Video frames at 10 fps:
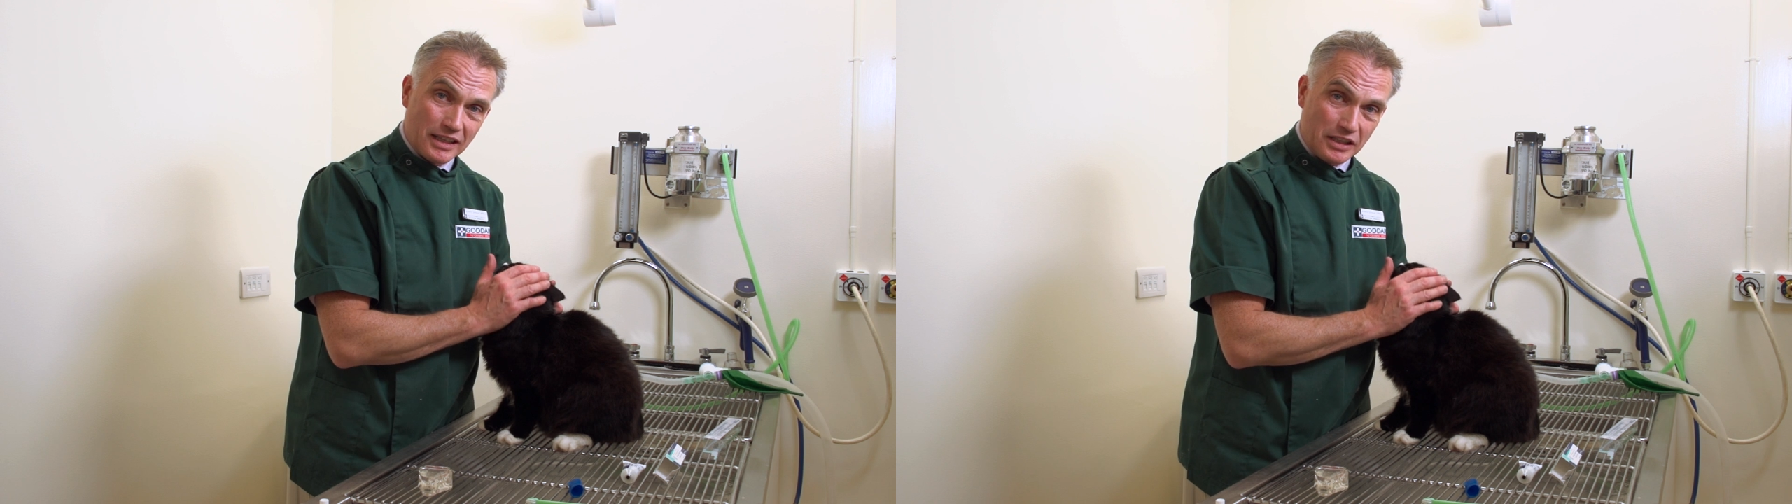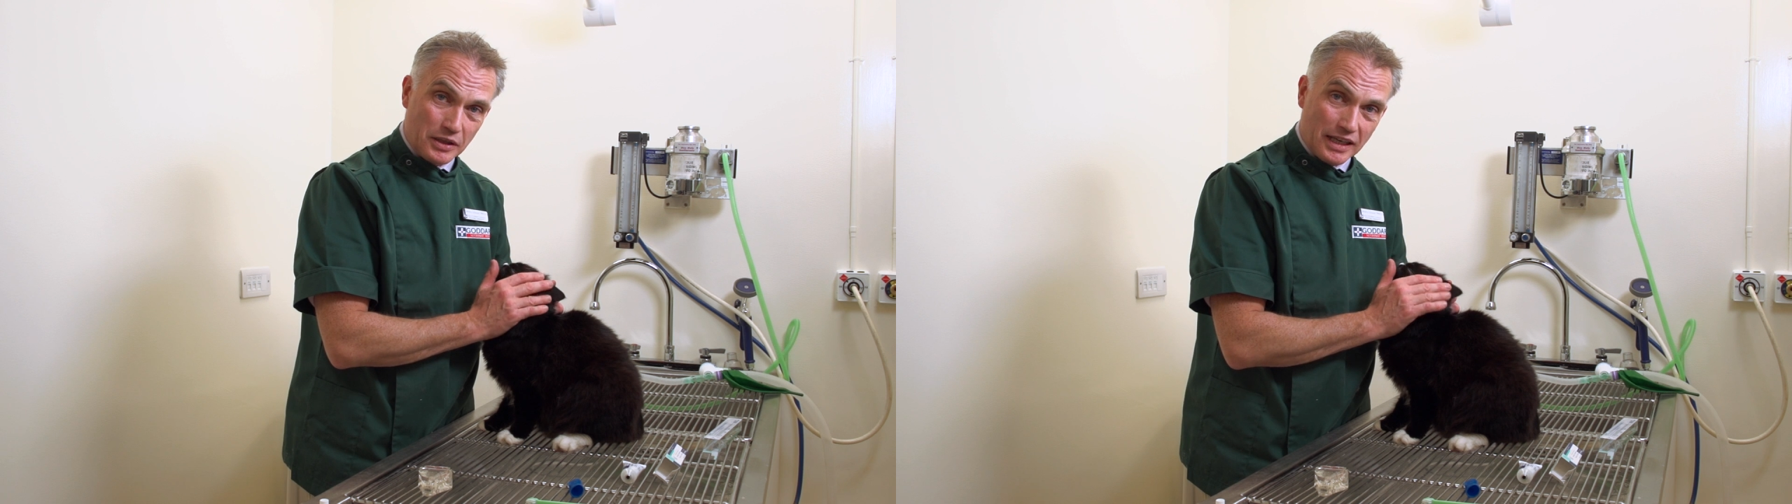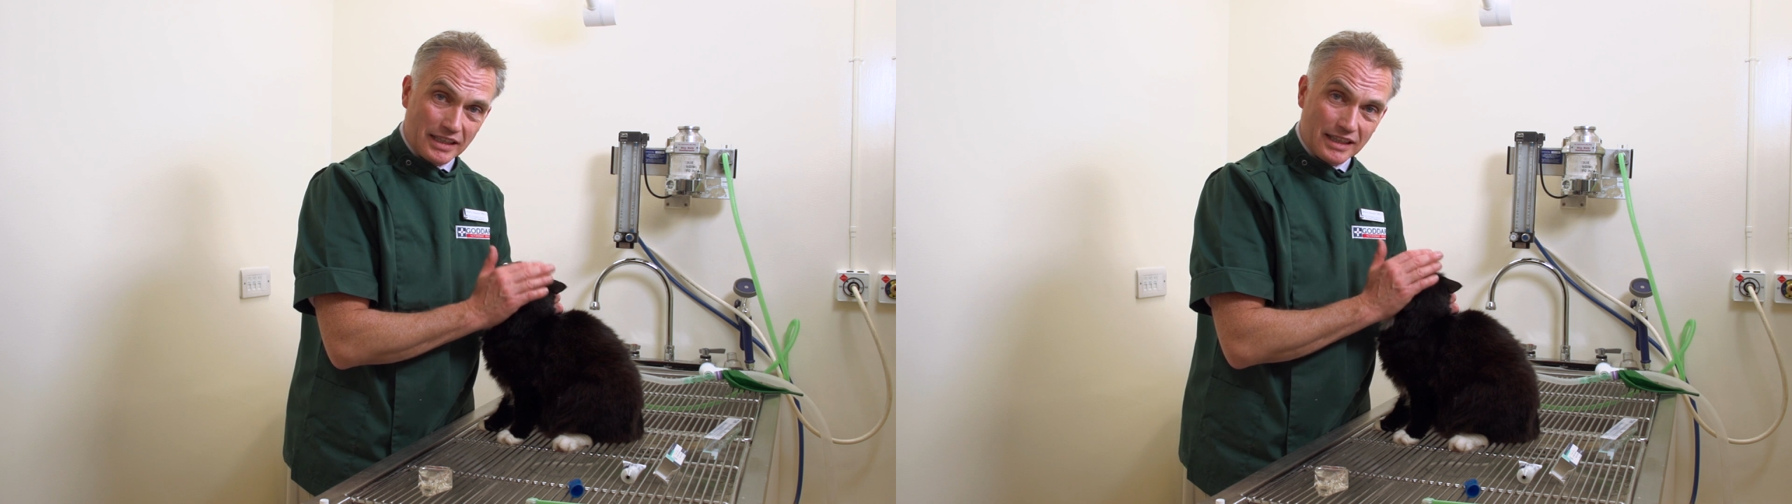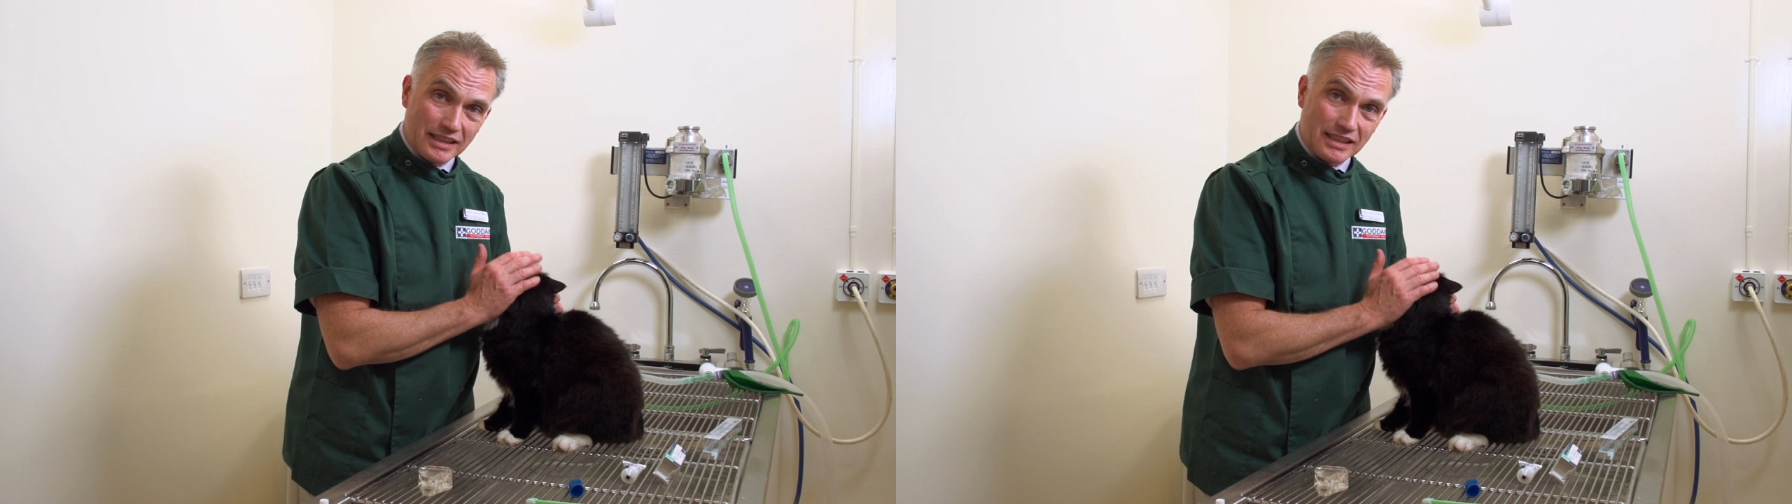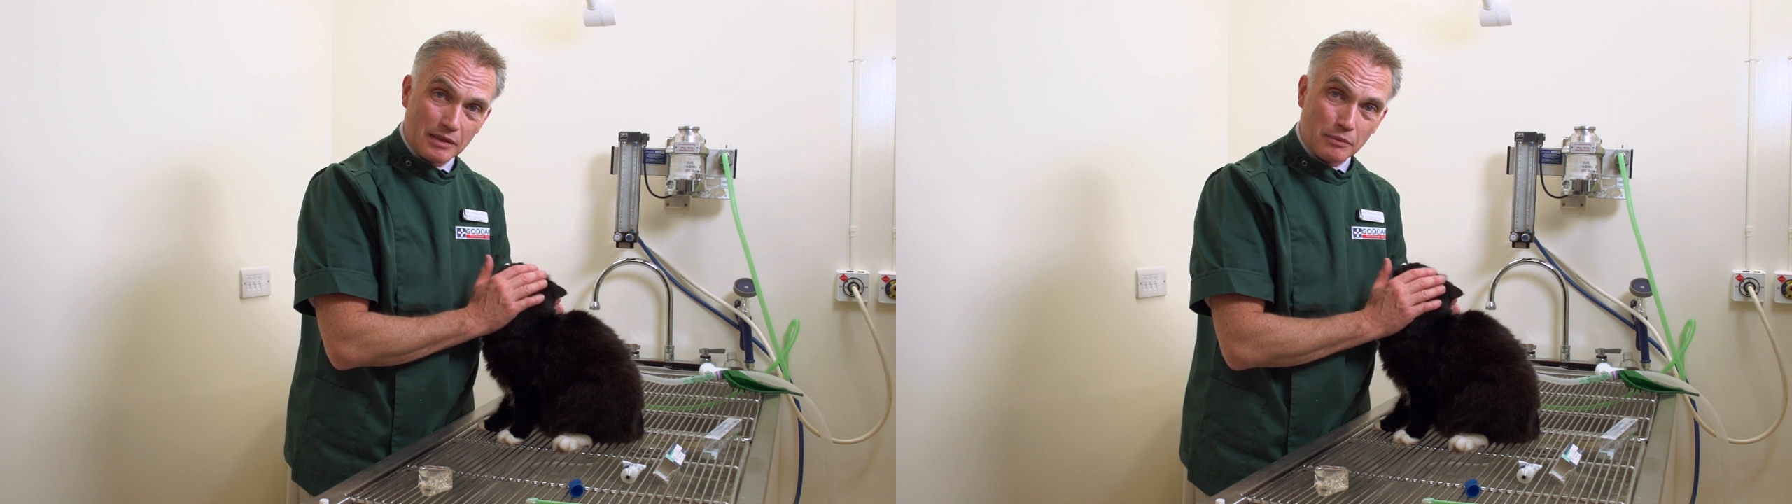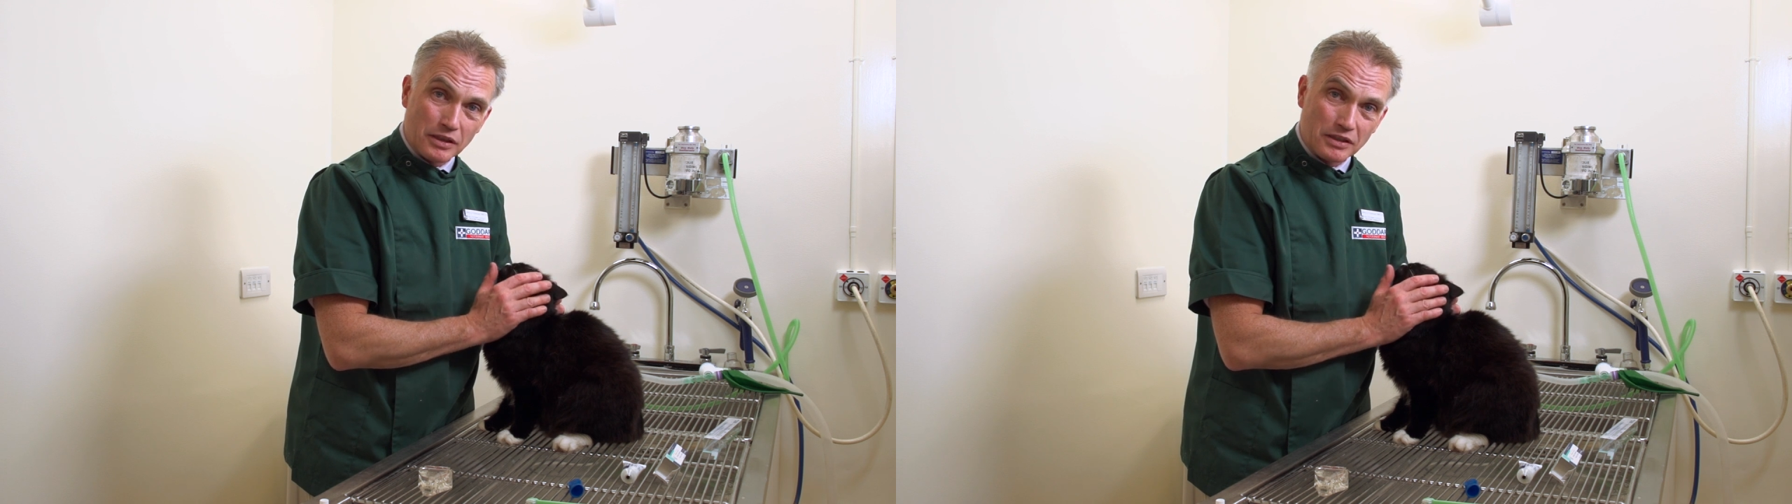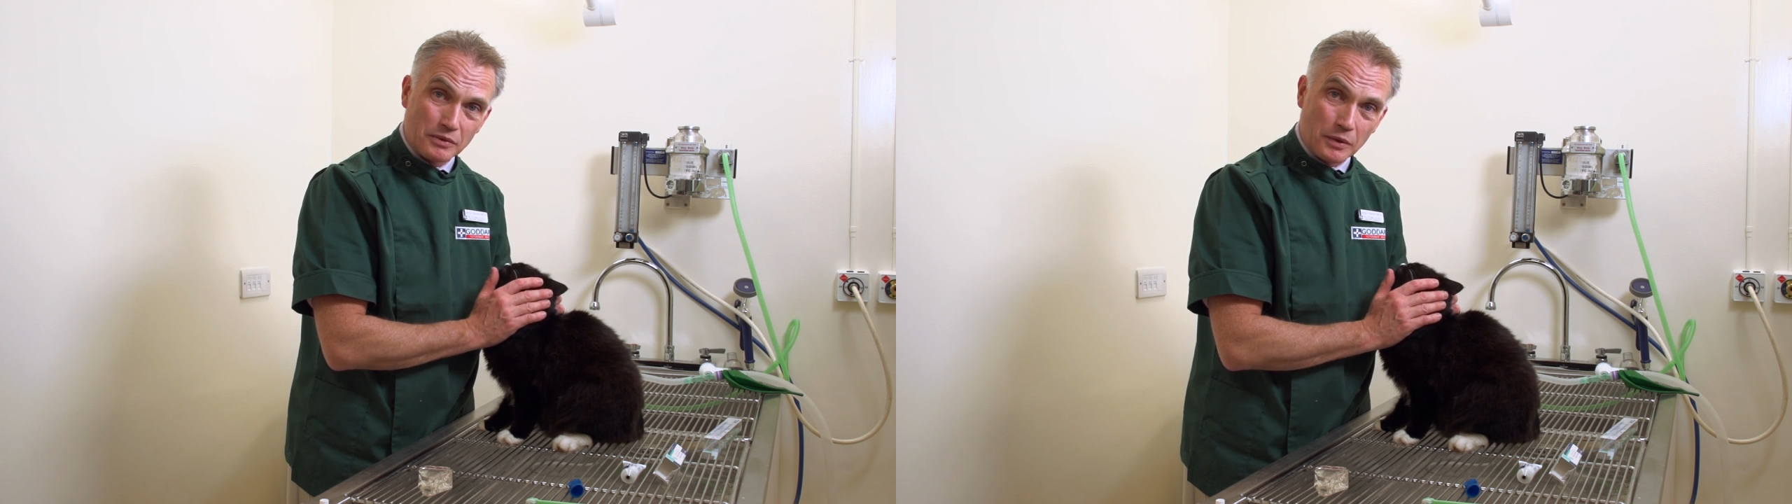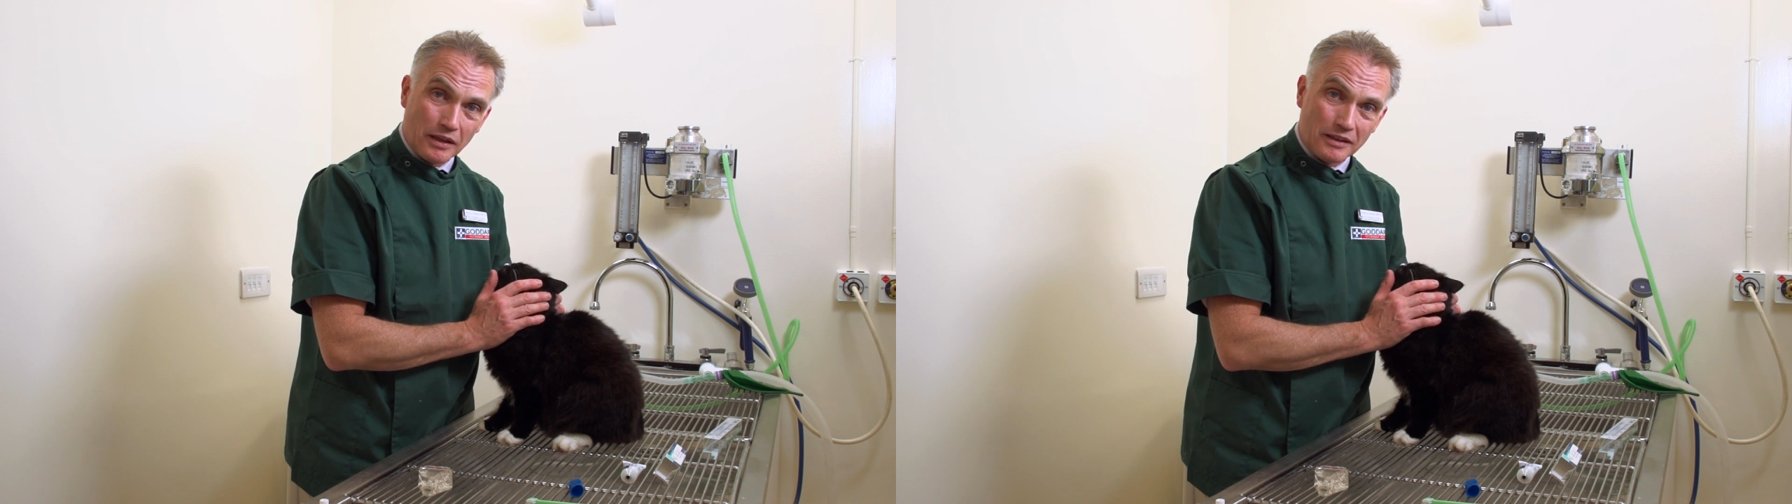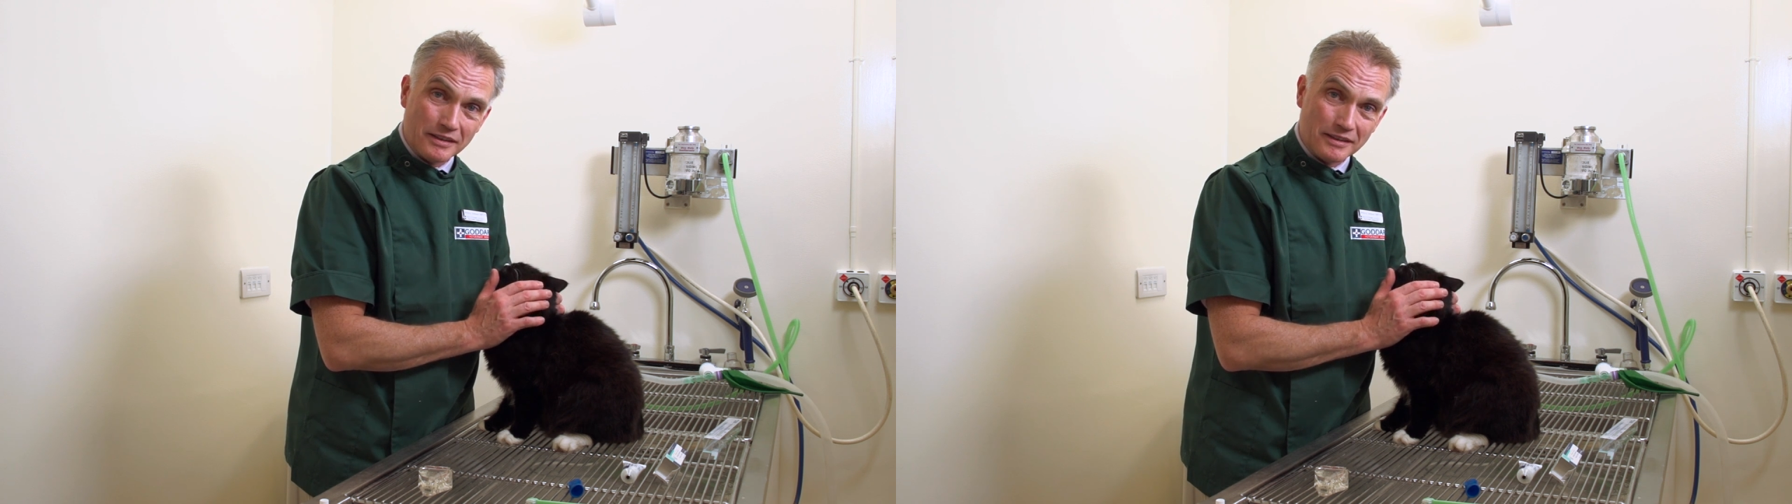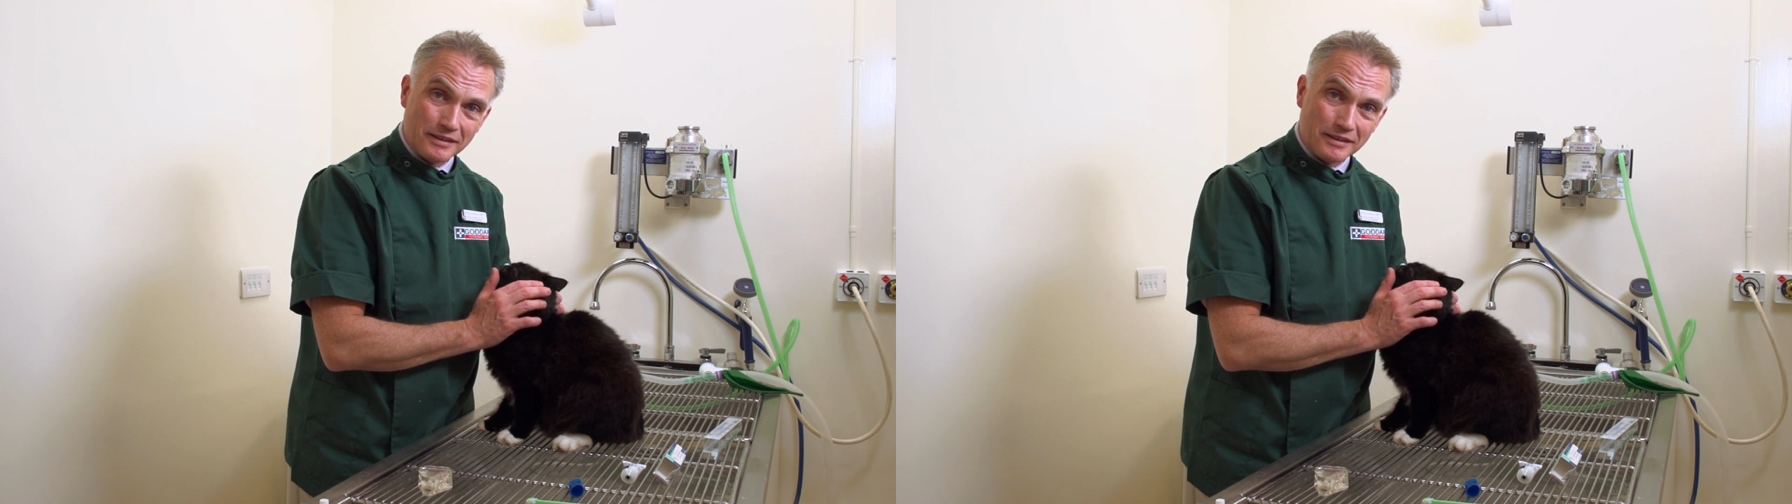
then you can get the teeth brushed as well.